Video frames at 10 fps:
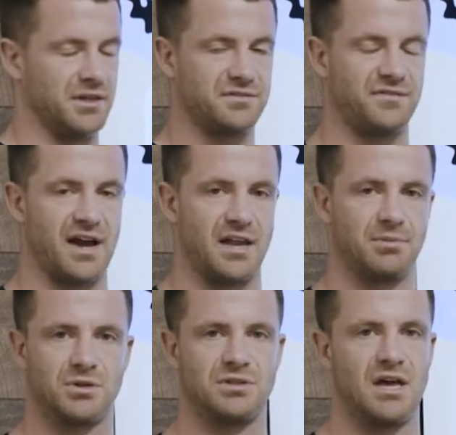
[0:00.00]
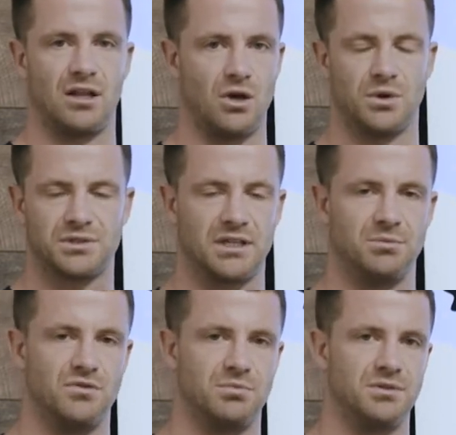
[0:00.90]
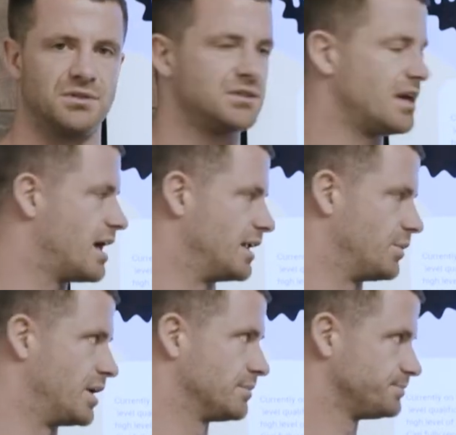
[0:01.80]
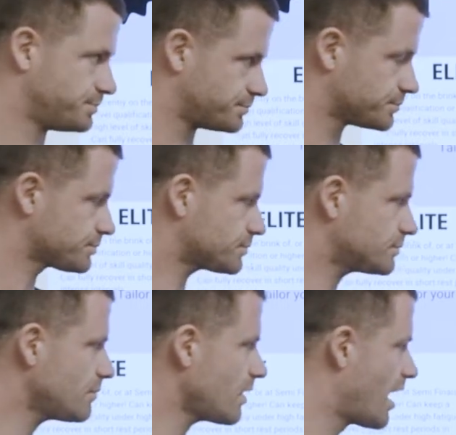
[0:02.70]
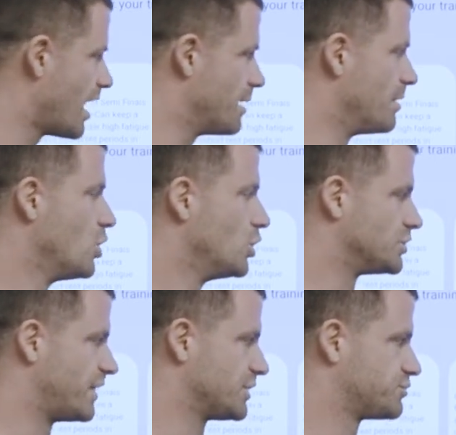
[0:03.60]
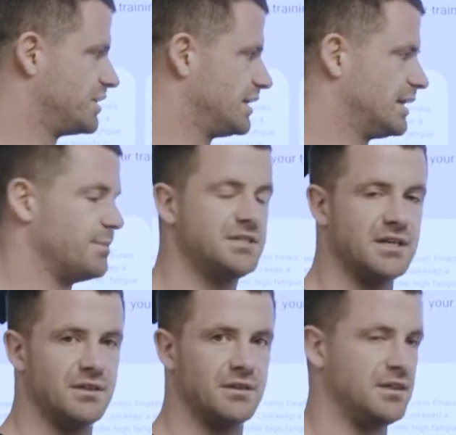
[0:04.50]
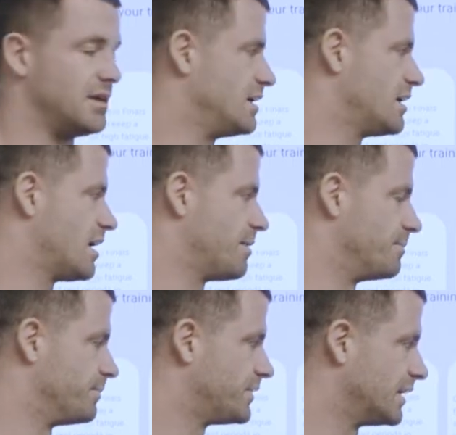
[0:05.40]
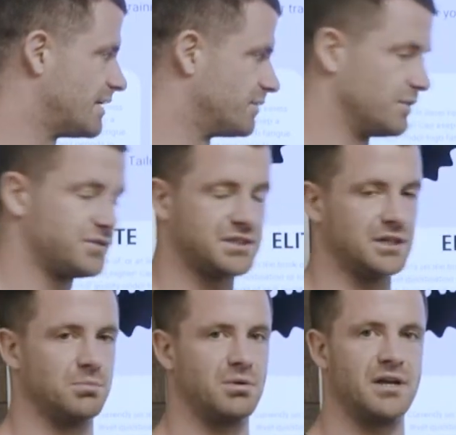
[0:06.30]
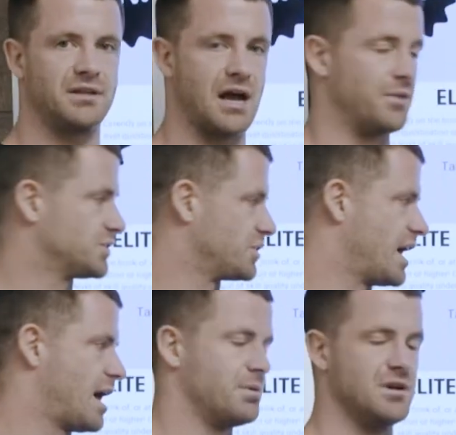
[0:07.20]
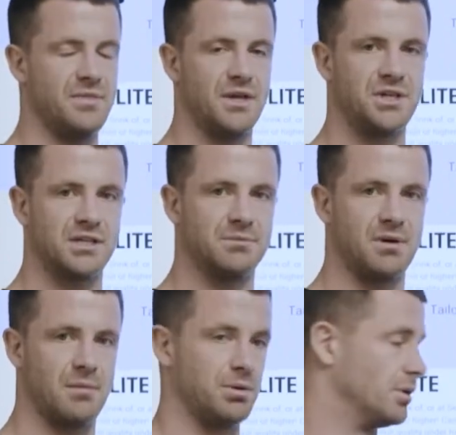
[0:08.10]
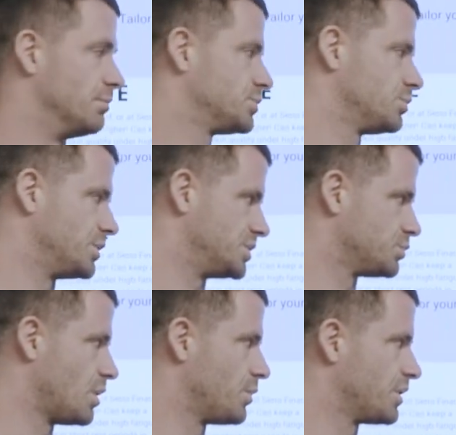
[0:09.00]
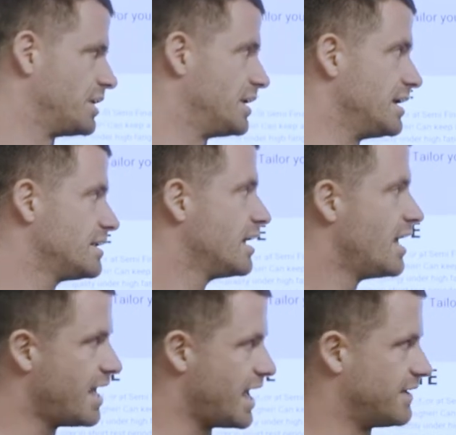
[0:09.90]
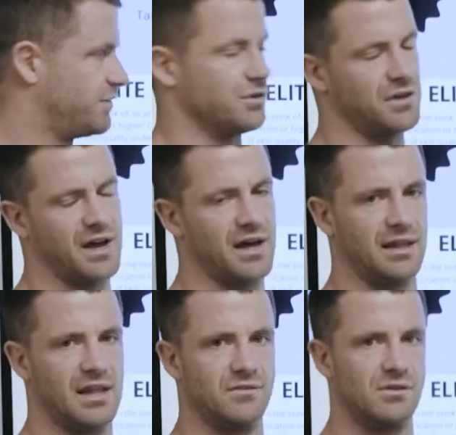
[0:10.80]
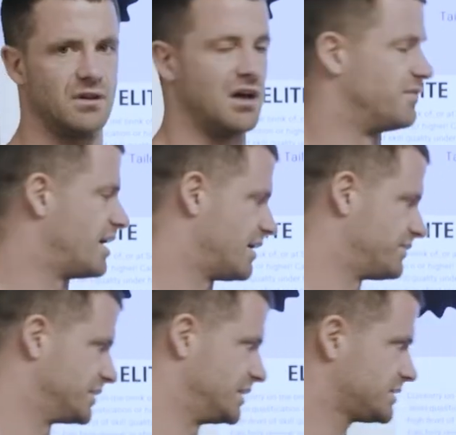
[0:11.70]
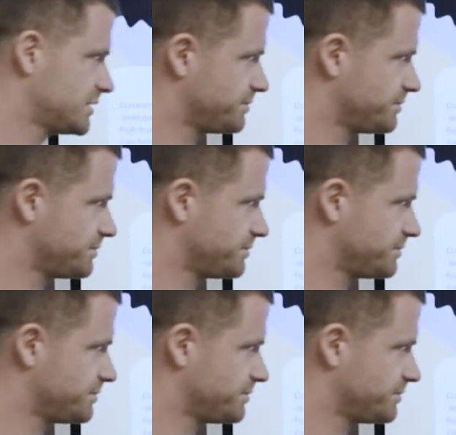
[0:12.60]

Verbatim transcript: it's fine because they're lower skill movements anyway. Um, so that's really limiting the, um, the level of skill breakdown that's going to happen in the chest to bar pull-ups, which is what we're going to need if you're at that level of athlete.